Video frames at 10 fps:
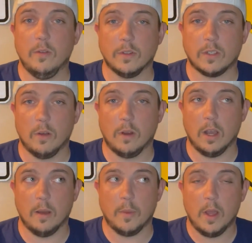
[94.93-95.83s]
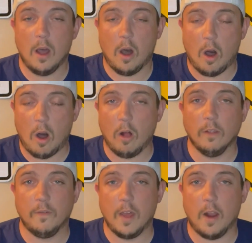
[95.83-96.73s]
to soak up all
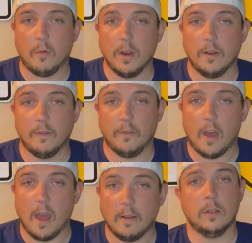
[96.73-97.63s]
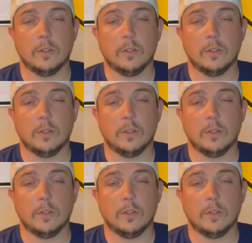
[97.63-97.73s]
of that rendered fat.